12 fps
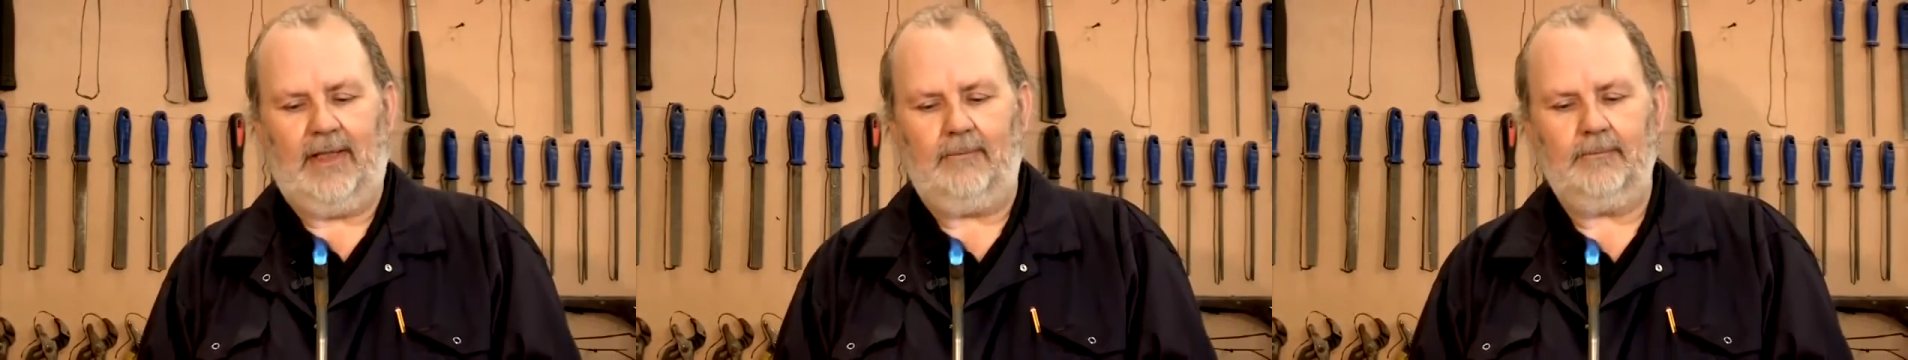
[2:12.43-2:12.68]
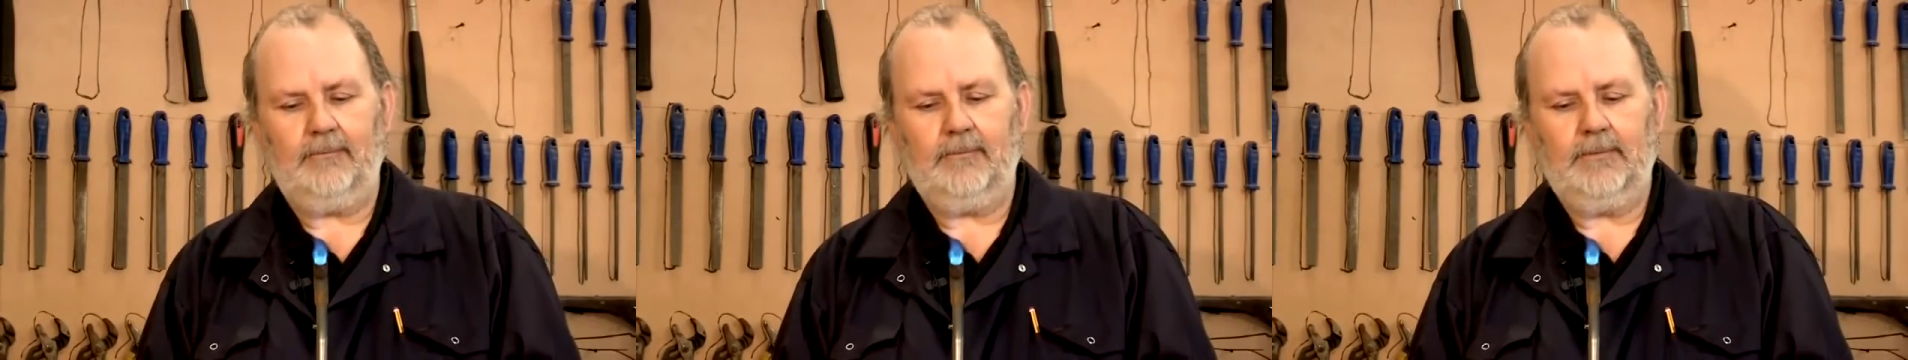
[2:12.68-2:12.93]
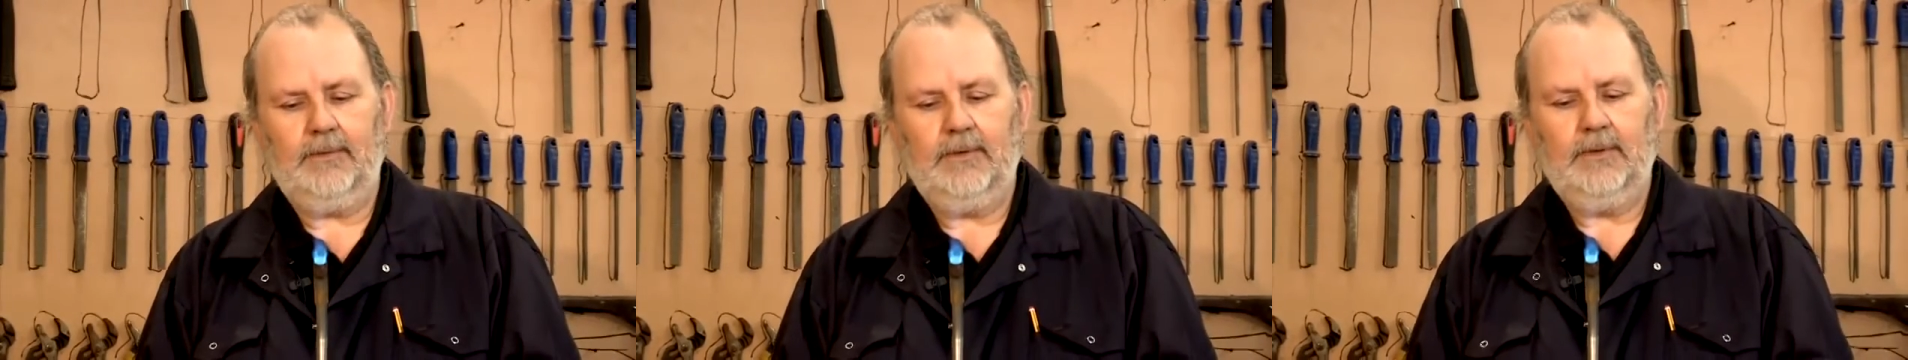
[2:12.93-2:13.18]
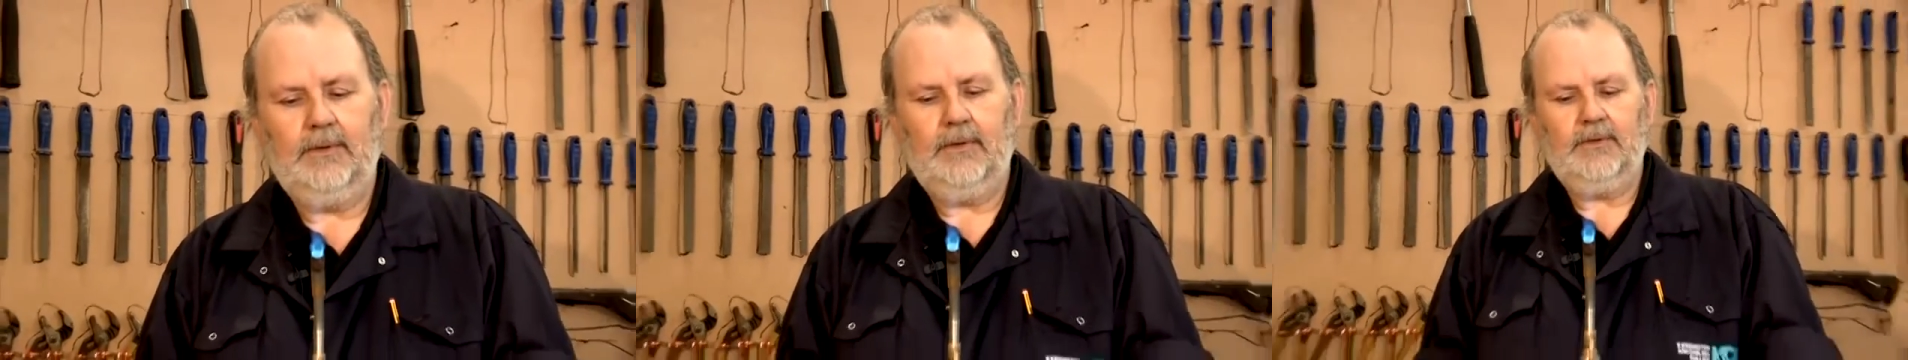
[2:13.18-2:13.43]
up
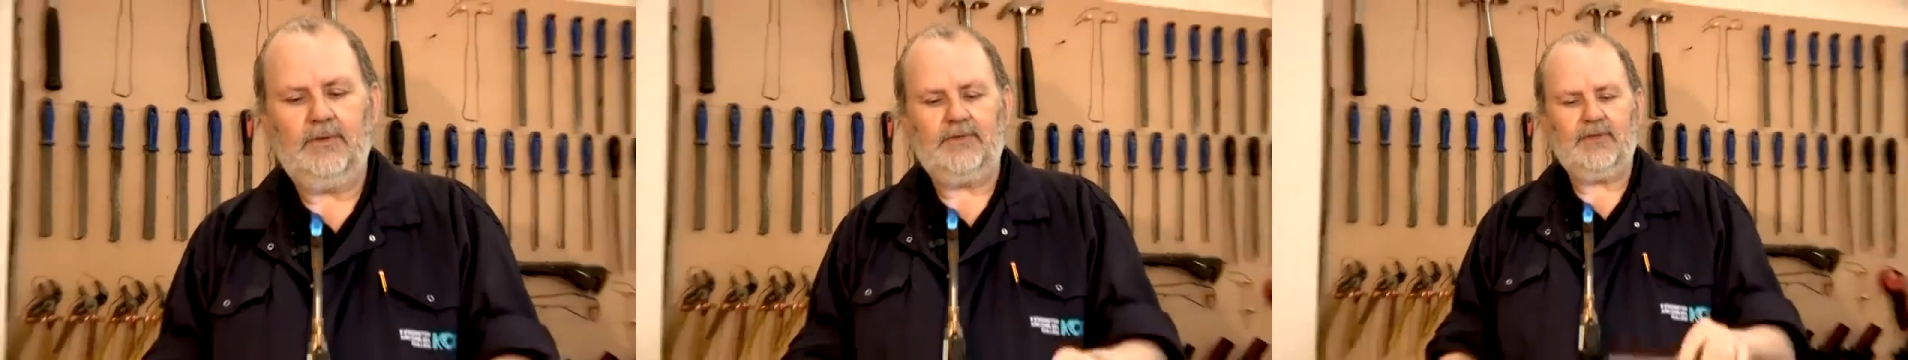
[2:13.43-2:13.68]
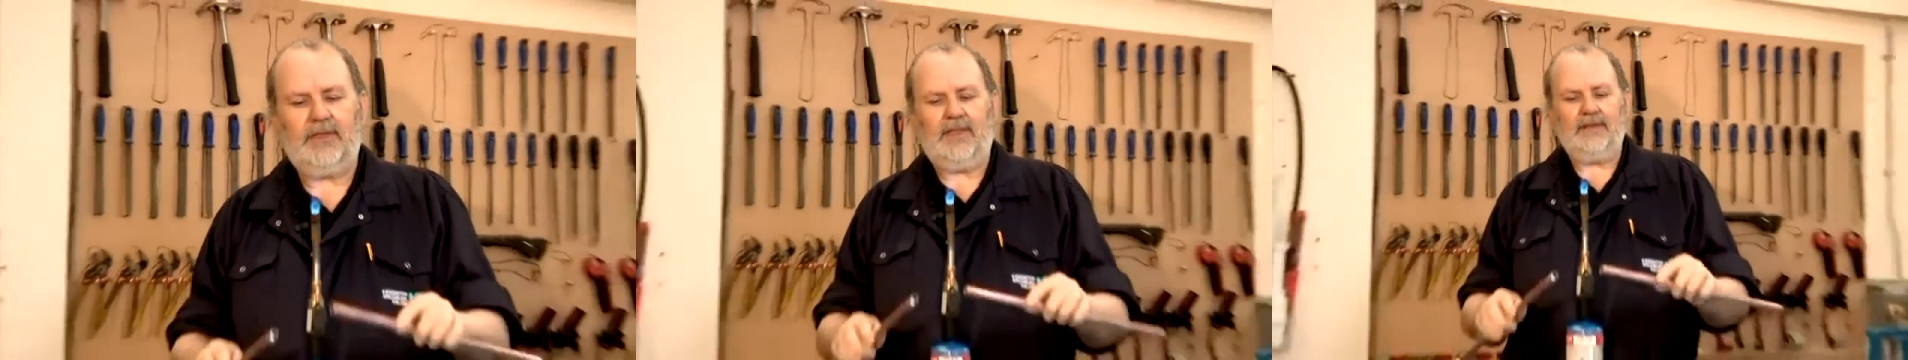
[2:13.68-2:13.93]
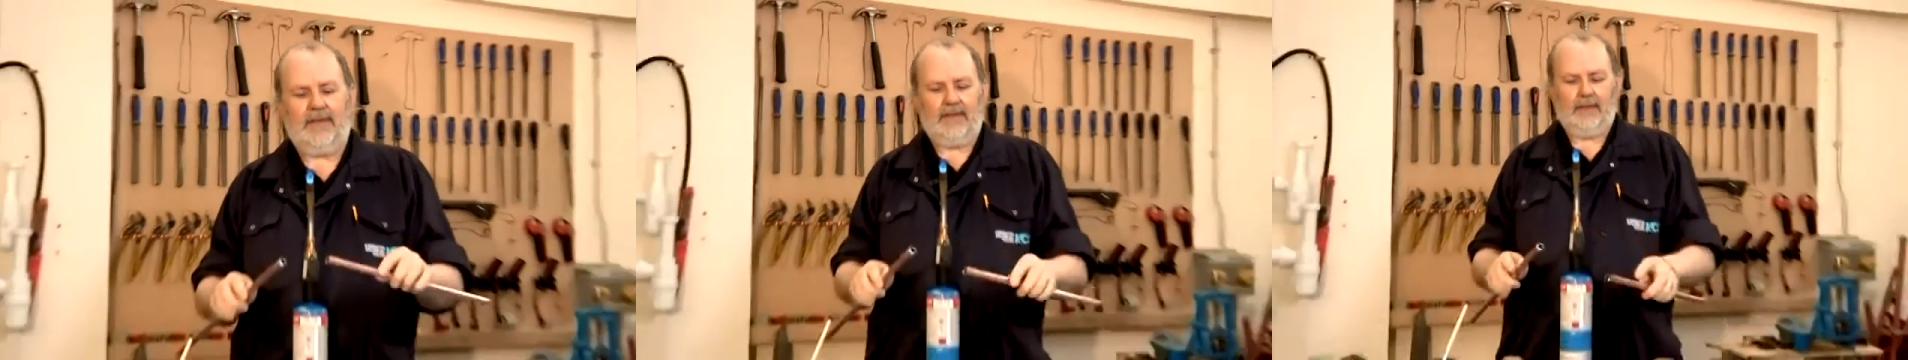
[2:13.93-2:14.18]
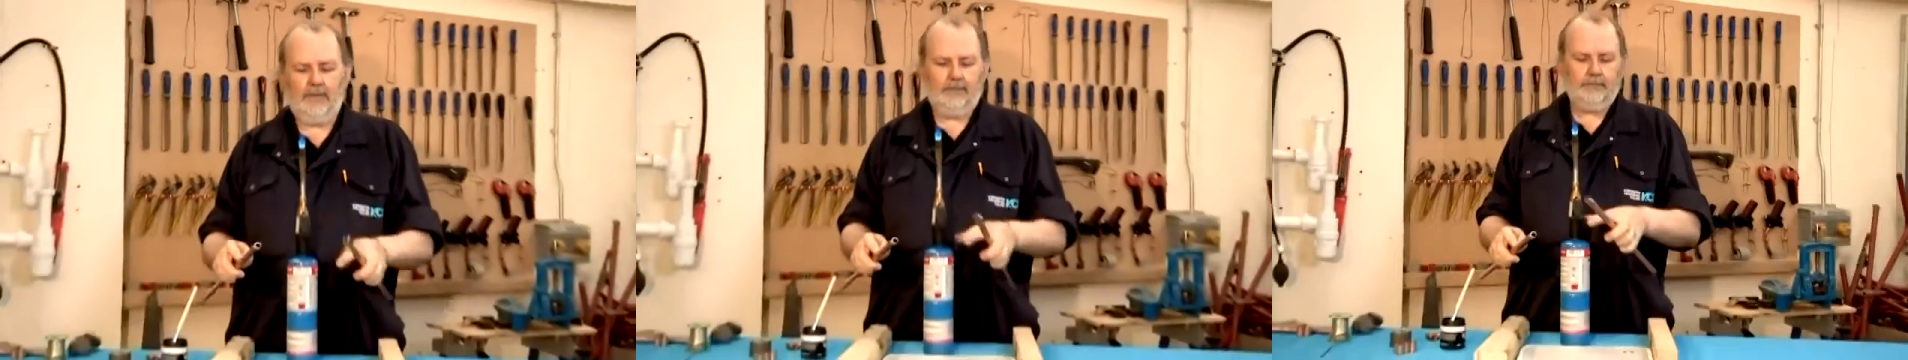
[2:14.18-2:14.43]
just to get that
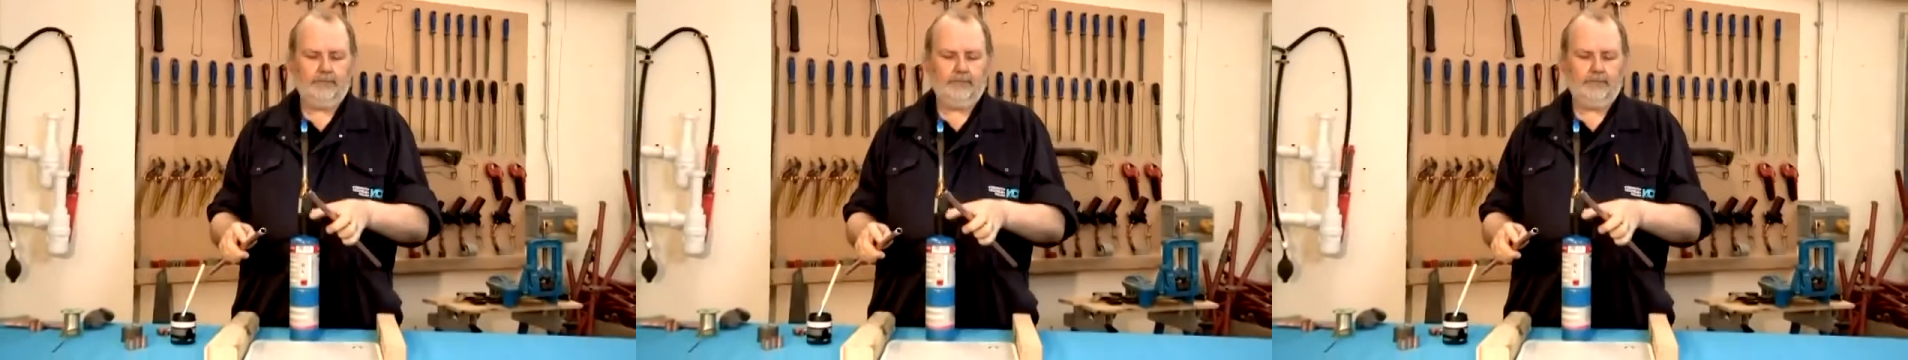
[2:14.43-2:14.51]
out.